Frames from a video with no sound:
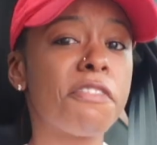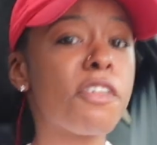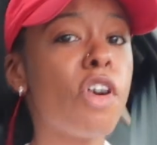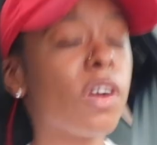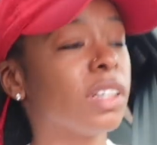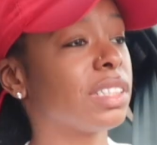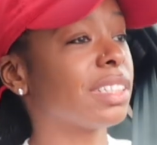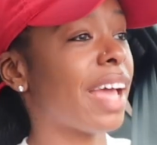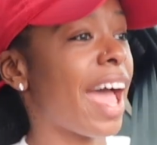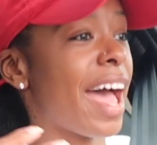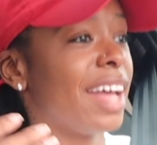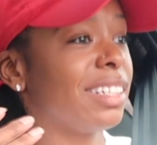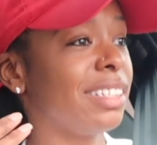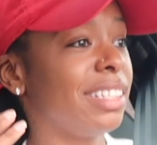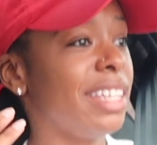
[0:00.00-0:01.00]
of course,
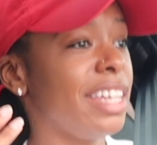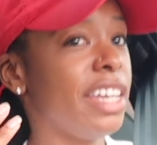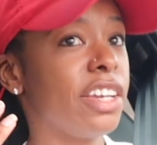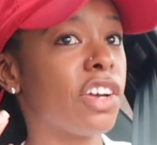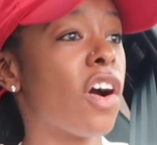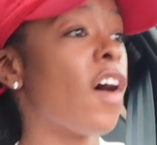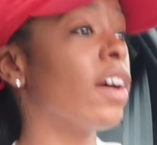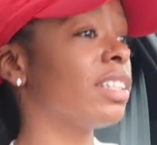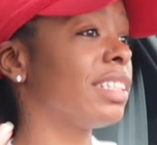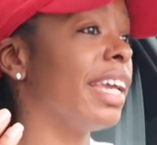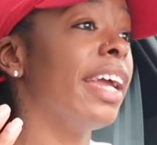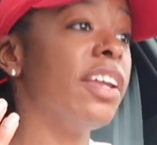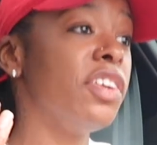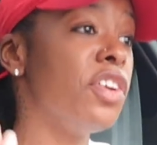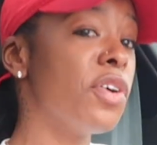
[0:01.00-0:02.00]
as the cars
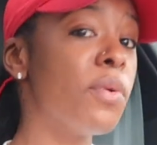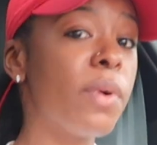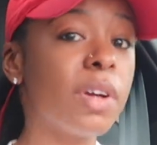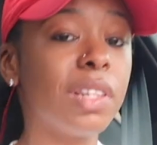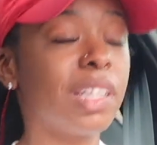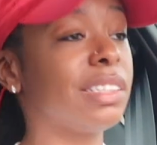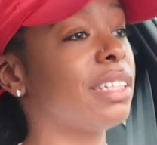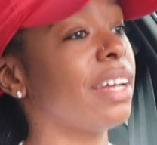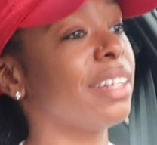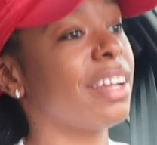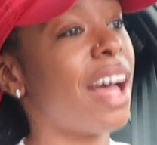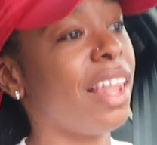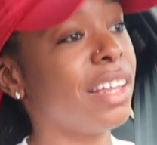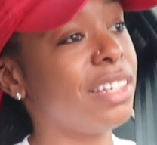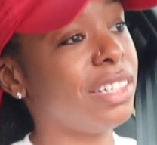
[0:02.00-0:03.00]
get newer, the
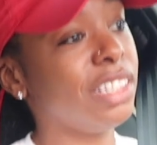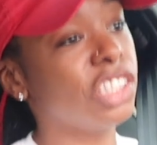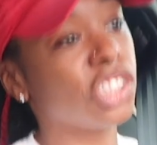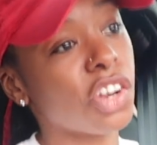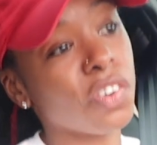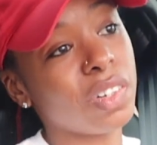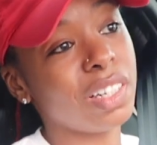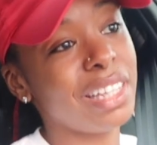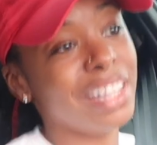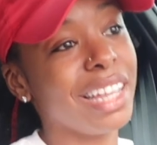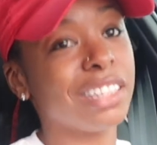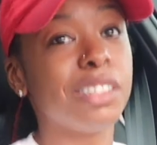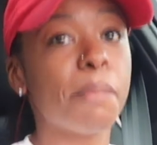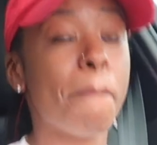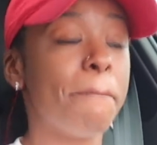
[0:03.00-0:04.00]
technology certainly
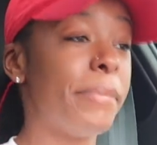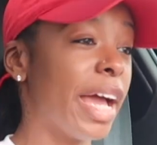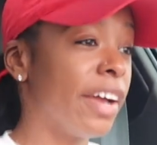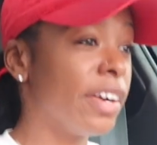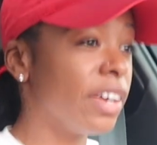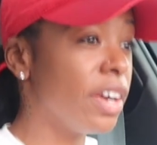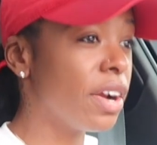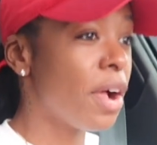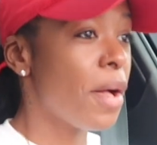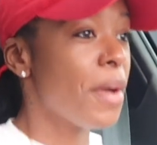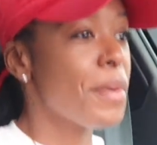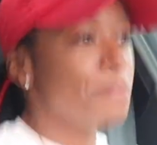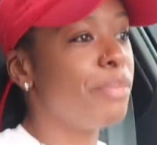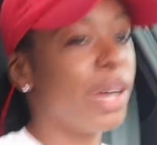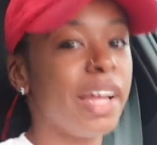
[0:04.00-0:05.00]
gets better.
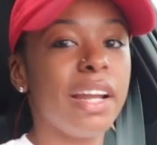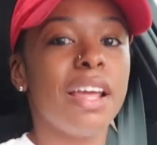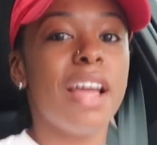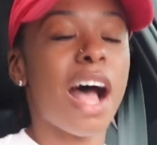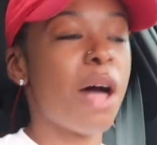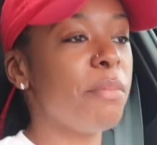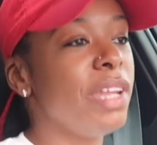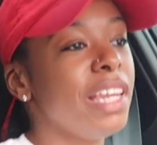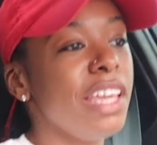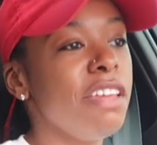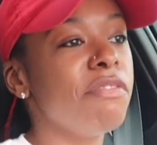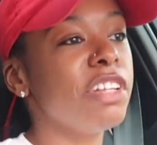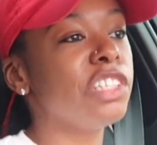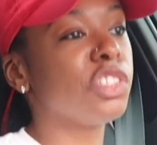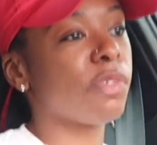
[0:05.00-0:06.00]
But I mean,
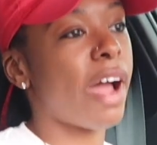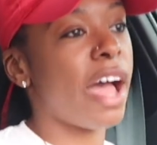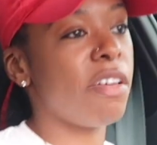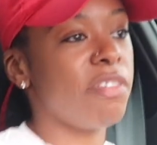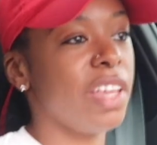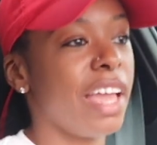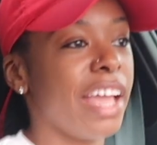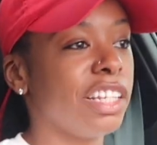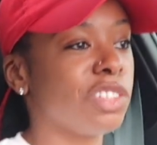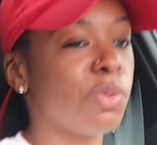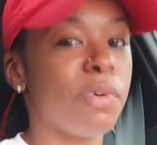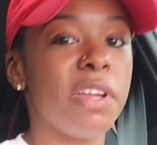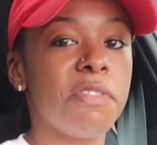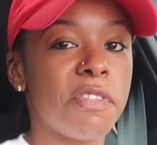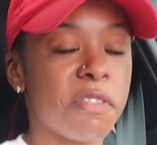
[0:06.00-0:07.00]
even driving a
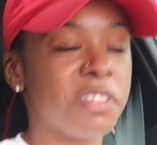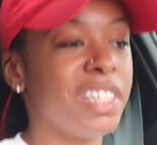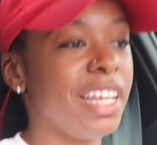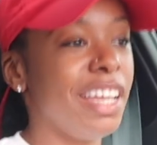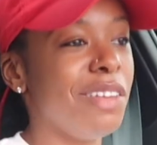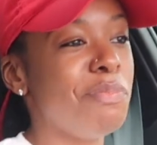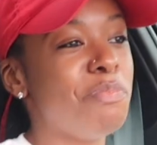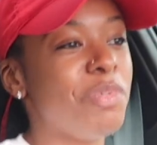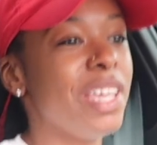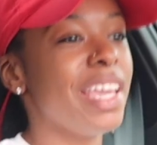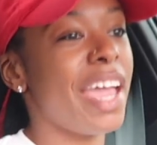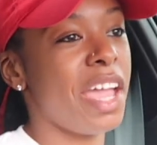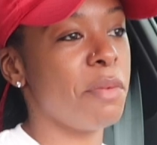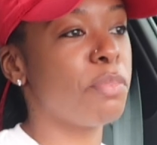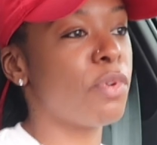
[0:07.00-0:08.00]
2015
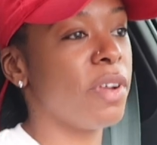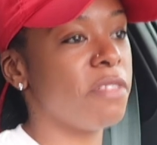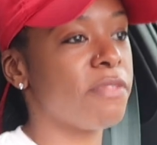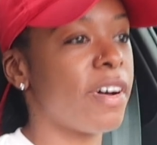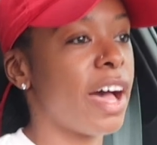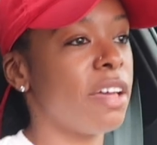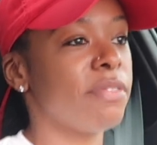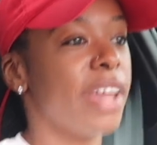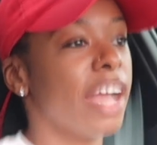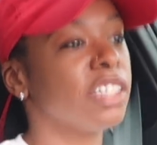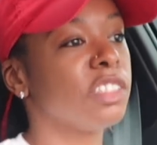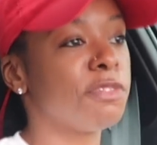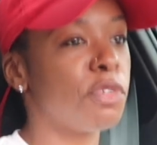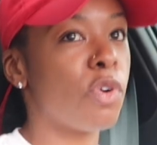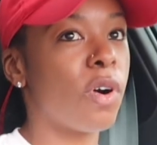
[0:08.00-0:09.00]
B8.5
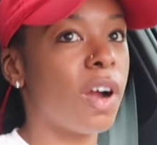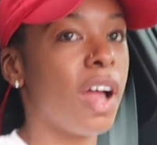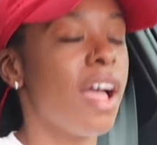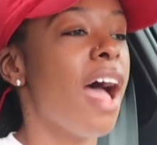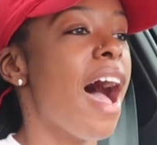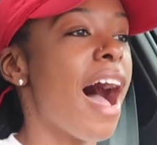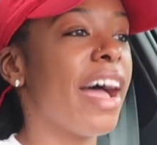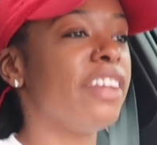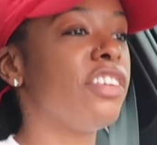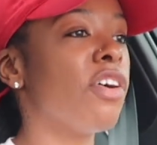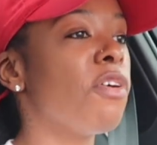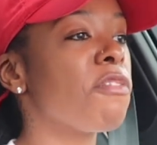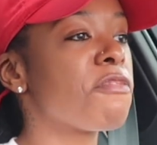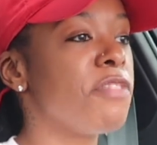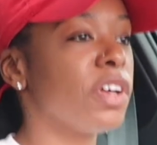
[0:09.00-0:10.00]
S4, I
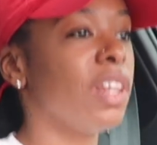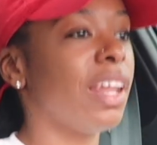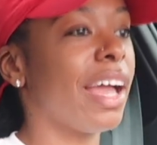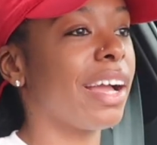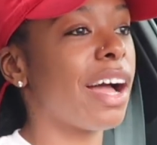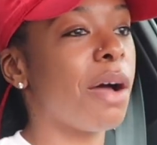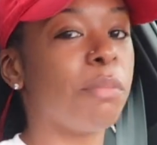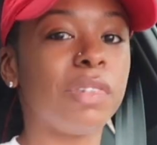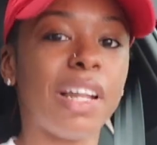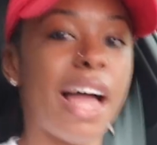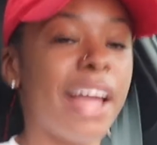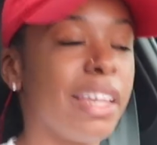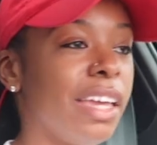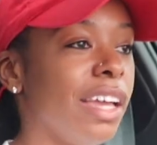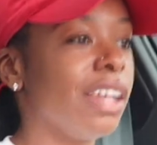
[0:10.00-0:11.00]
don't feel like I'm
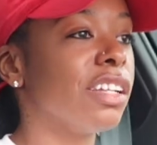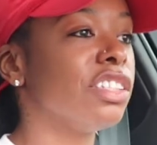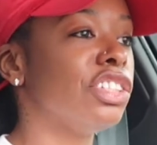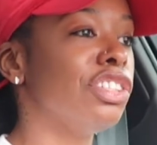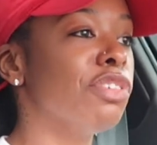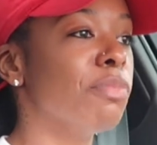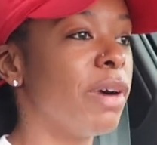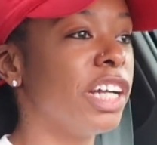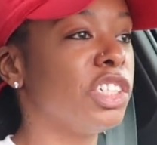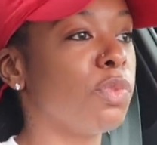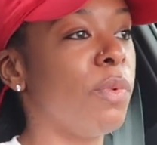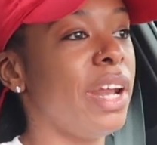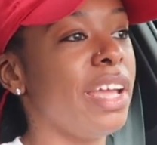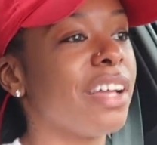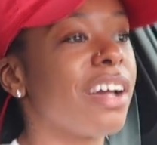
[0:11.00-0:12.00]
lacking too much
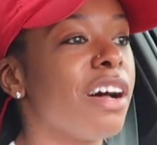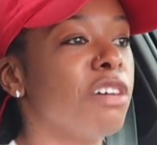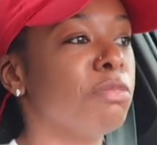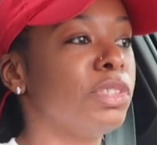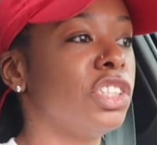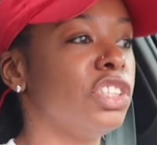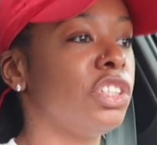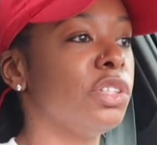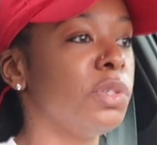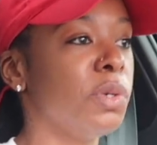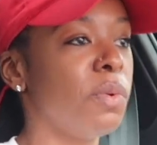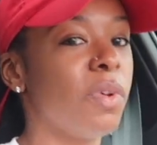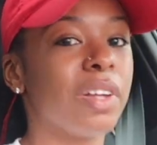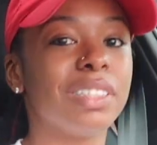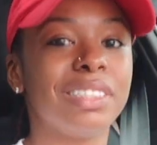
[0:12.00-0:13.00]
when it comes
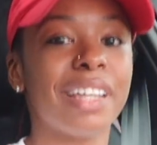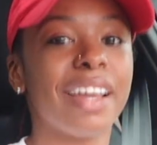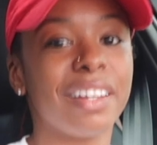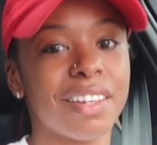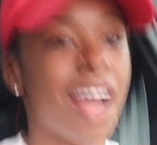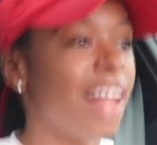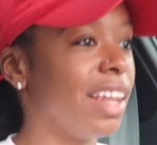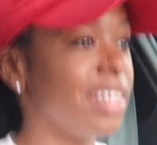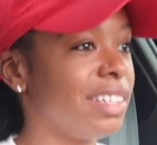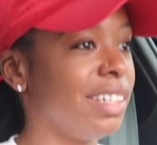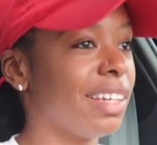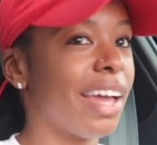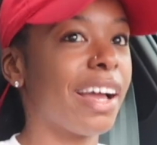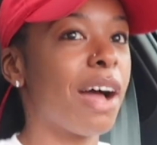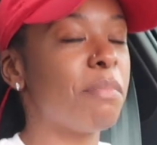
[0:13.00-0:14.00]
to technology.
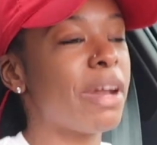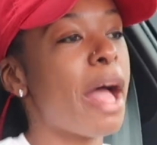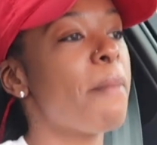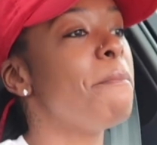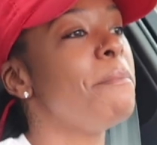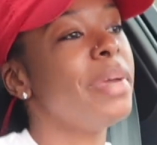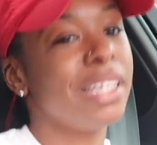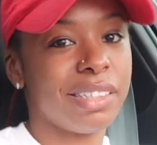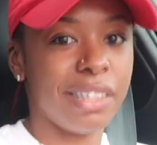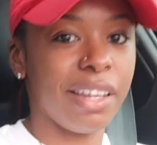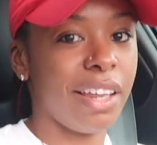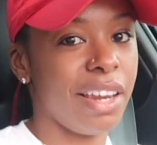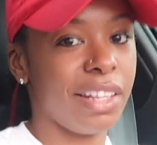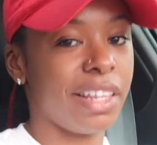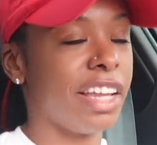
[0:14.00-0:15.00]
Like, I'm not
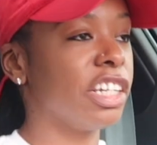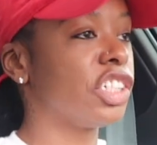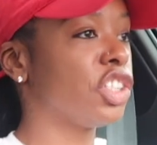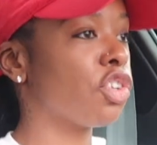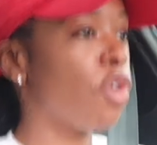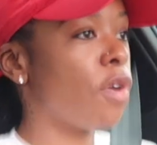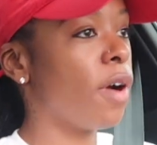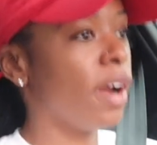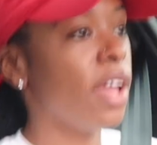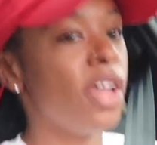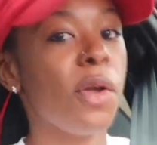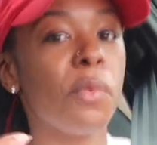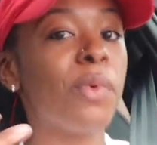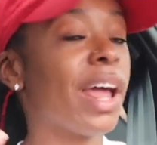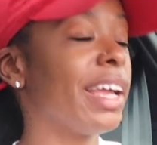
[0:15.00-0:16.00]
missing anything. Sure,
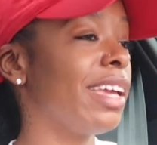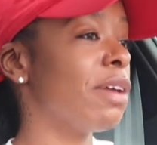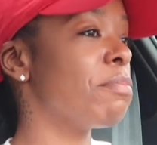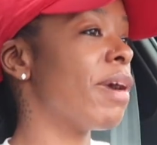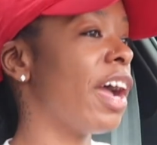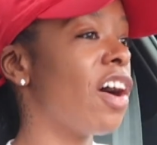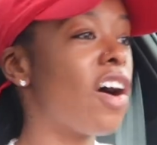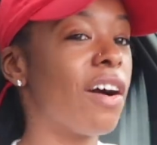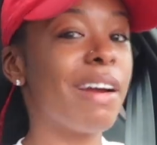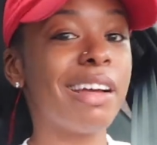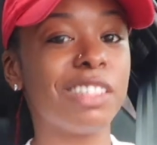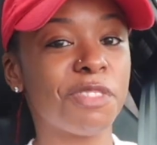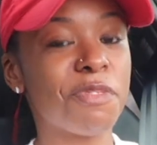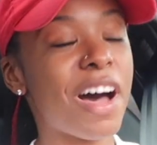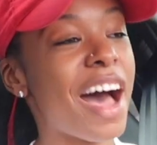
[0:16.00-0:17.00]
when I get my
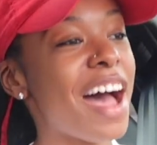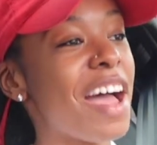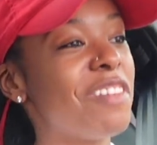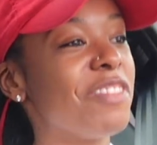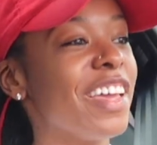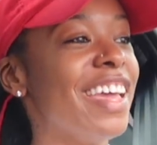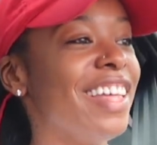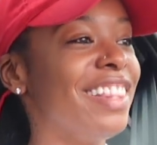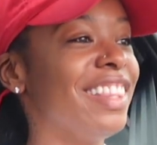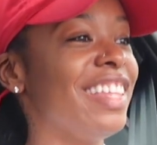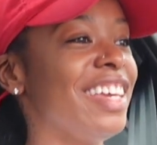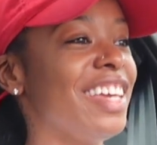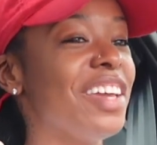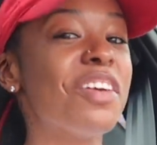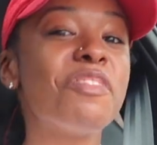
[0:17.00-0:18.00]
RS5 in
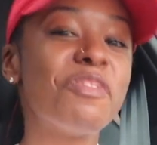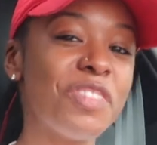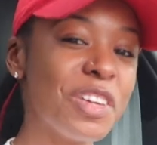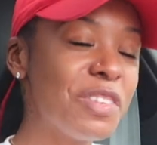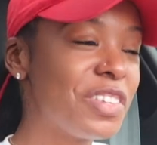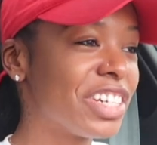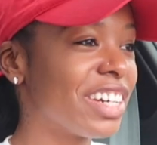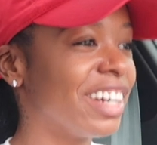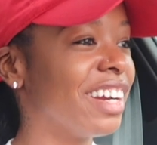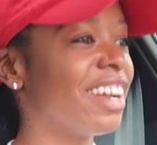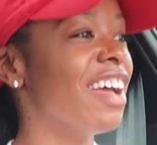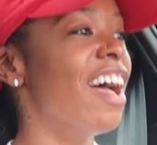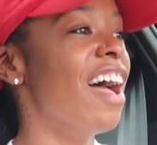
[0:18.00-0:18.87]
the future,